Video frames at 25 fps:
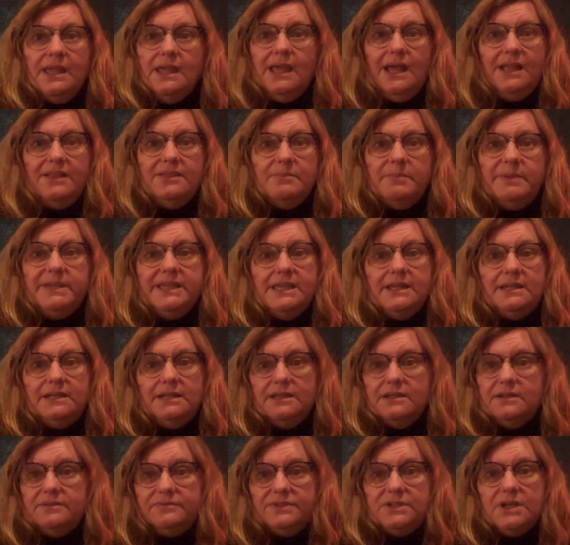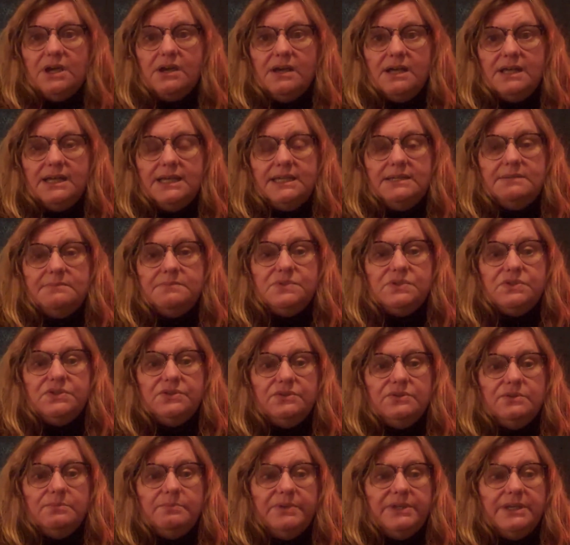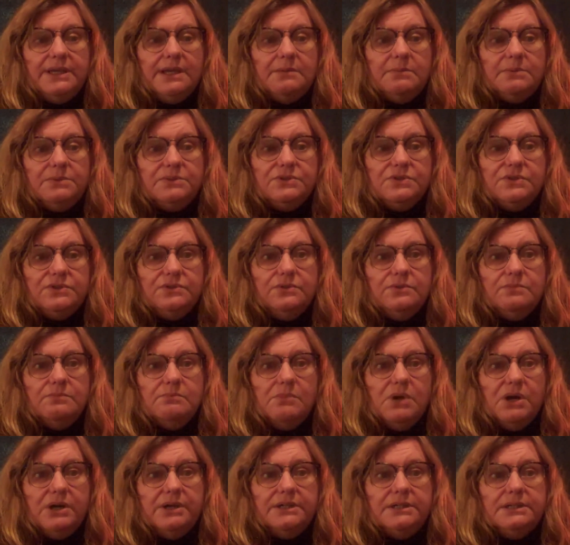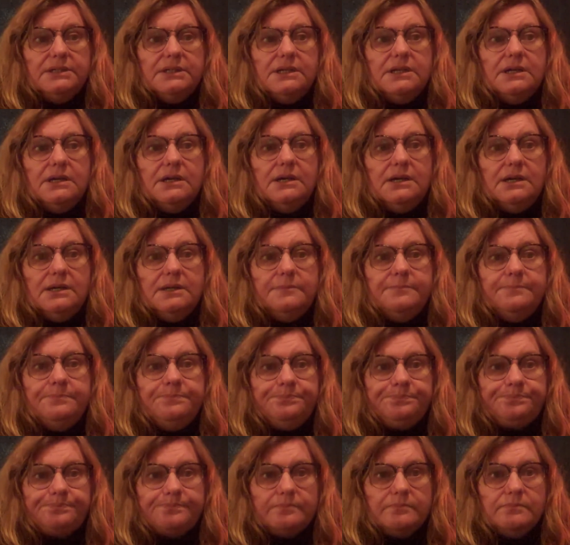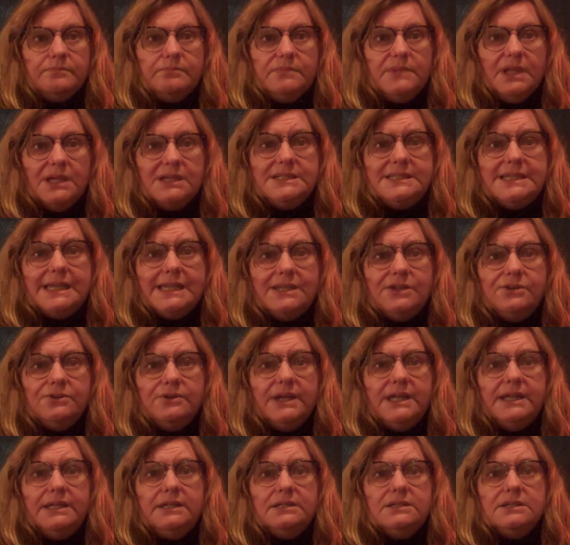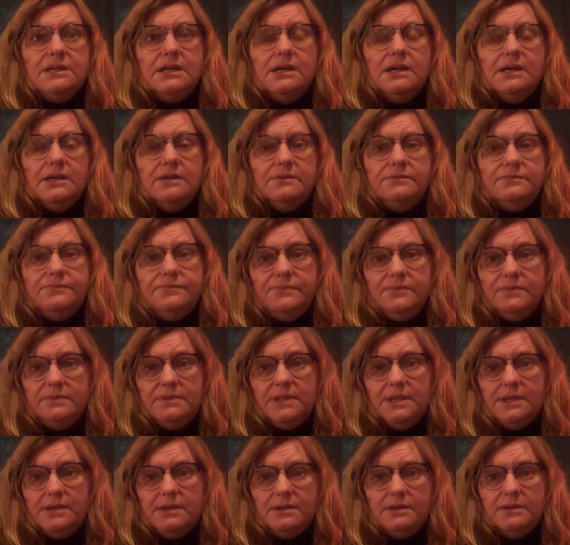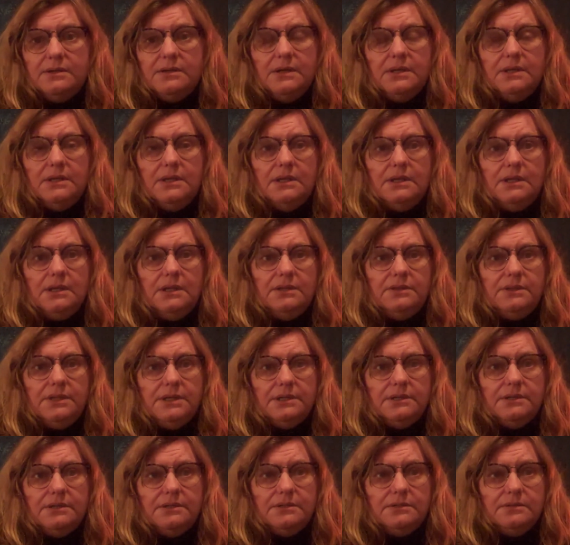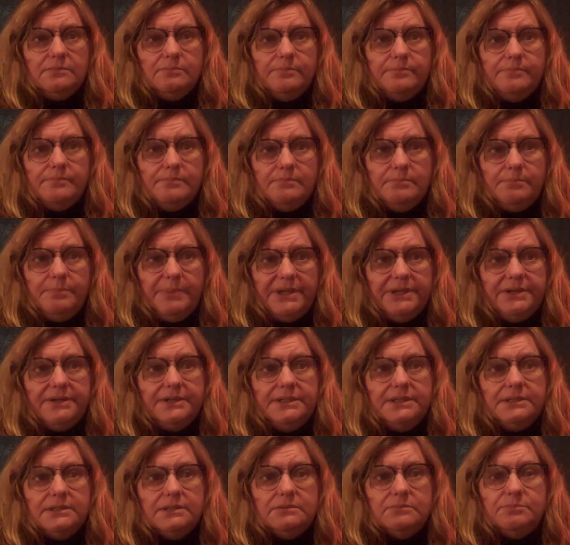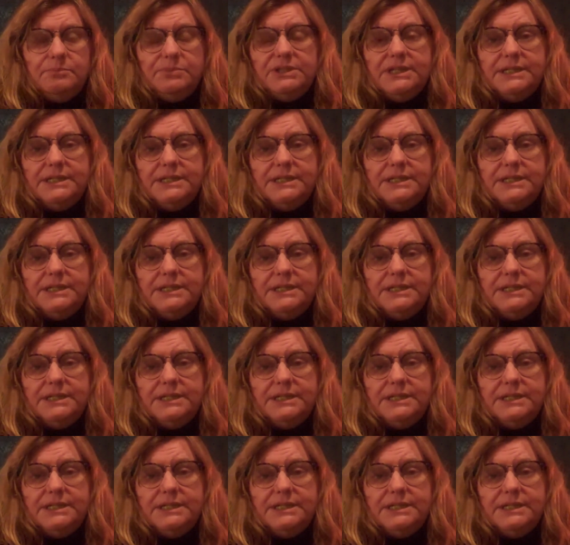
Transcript: at the beginning of time to be able to mark decorate their burial